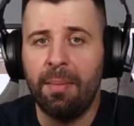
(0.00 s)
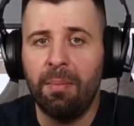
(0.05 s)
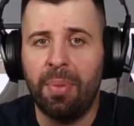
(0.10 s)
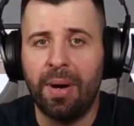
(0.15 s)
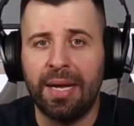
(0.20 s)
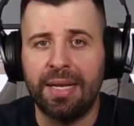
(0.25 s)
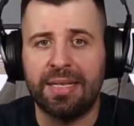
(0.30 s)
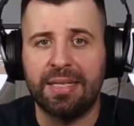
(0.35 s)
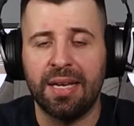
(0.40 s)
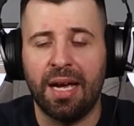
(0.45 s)

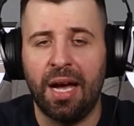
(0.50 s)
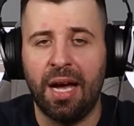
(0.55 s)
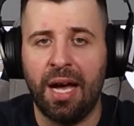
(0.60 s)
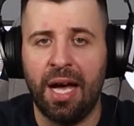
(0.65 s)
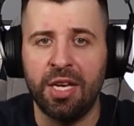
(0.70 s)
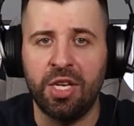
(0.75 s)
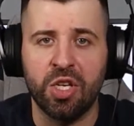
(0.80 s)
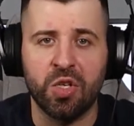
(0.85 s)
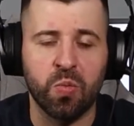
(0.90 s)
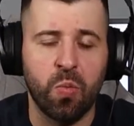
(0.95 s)
But uh,
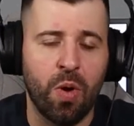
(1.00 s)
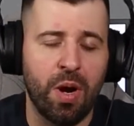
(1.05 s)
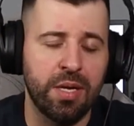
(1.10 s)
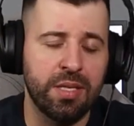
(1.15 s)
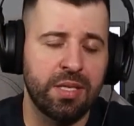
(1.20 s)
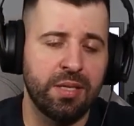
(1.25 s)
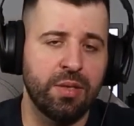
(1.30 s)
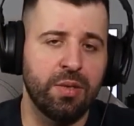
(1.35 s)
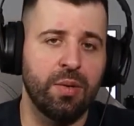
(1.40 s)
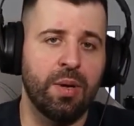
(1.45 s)
I just
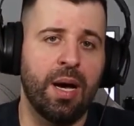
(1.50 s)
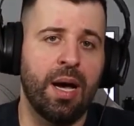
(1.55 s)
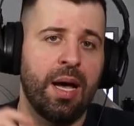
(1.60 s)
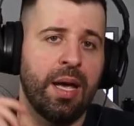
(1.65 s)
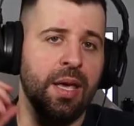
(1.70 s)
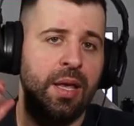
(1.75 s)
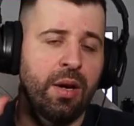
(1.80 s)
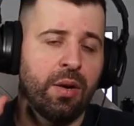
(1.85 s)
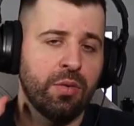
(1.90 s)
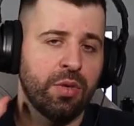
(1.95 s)
want to, uh,
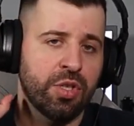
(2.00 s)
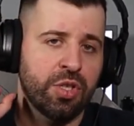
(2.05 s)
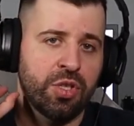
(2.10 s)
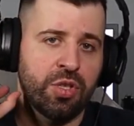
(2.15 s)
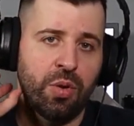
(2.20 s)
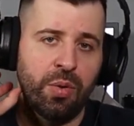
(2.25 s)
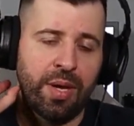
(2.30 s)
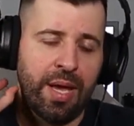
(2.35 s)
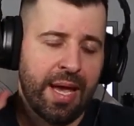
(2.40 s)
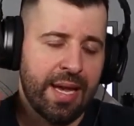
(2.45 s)
you know, just
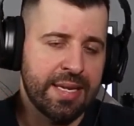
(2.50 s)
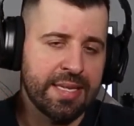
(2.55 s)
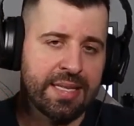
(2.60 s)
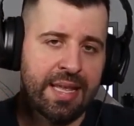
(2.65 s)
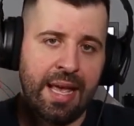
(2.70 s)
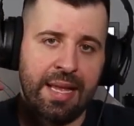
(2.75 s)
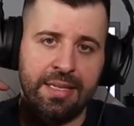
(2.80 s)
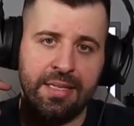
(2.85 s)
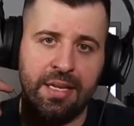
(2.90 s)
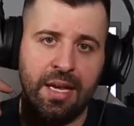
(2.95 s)
showcase
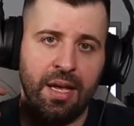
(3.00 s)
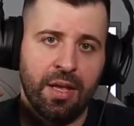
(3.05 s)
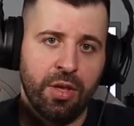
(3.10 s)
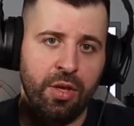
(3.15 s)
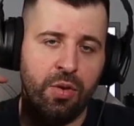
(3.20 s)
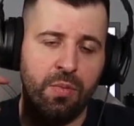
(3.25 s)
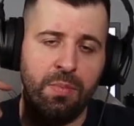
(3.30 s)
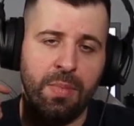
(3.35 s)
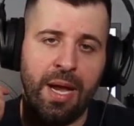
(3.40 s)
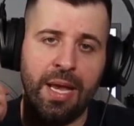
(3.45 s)
that uh,
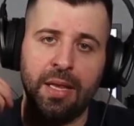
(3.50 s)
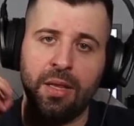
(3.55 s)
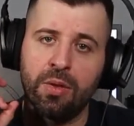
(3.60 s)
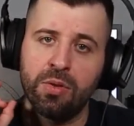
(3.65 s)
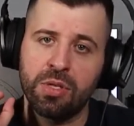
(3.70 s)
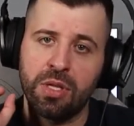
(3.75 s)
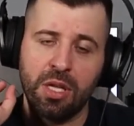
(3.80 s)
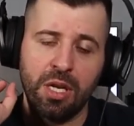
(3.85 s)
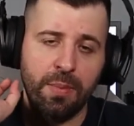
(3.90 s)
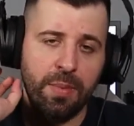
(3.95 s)
you might
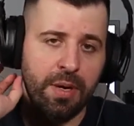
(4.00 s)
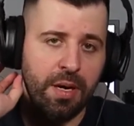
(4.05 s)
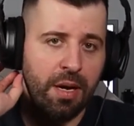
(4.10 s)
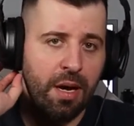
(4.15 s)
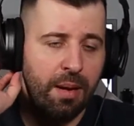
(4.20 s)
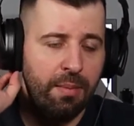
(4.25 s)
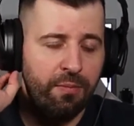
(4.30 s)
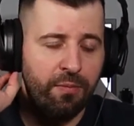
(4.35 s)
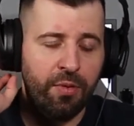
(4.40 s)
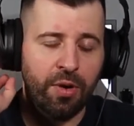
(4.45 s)
lose a little bit of
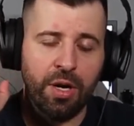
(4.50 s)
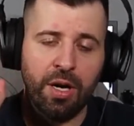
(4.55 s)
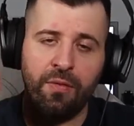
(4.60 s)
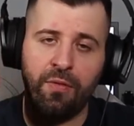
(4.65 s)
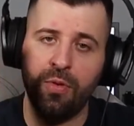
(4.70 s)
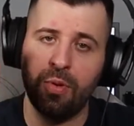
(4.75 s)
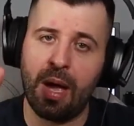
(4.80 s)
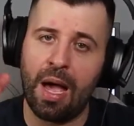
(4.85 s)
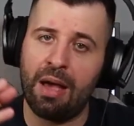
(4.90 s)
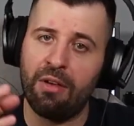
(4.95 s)
comfort
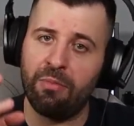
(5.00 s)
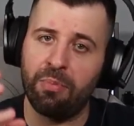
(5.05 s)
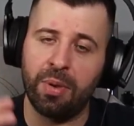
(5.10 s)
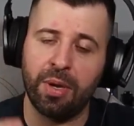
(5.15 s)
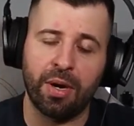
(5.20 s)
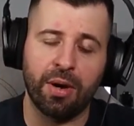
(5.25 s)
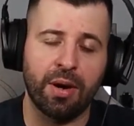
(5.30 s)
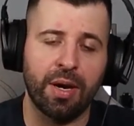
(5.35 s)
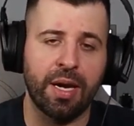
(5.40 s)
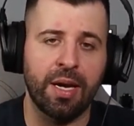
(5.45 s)
if you have
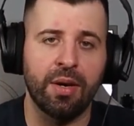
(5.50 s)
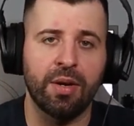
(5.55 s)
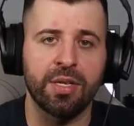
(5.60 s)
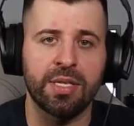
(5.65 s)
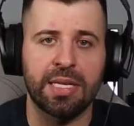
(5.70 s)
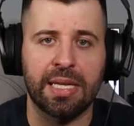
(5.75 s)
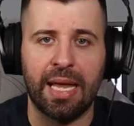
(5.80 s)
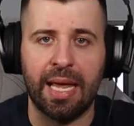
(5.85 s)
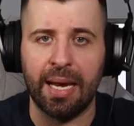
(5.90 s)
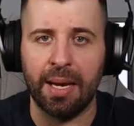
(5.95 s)
bigger
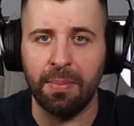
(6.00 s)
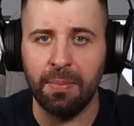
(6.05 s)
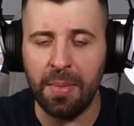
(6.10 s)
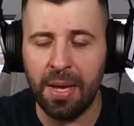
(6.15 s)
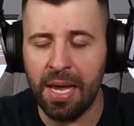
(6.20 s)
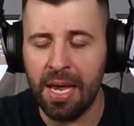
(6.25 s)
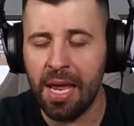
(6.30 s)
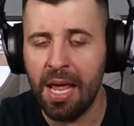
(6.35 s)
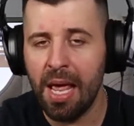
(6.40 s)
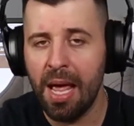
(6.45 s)
ears like
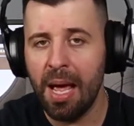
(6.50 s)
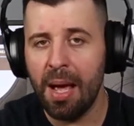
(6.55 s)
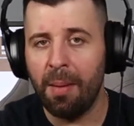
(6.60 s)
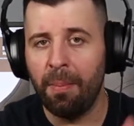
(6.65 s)
me.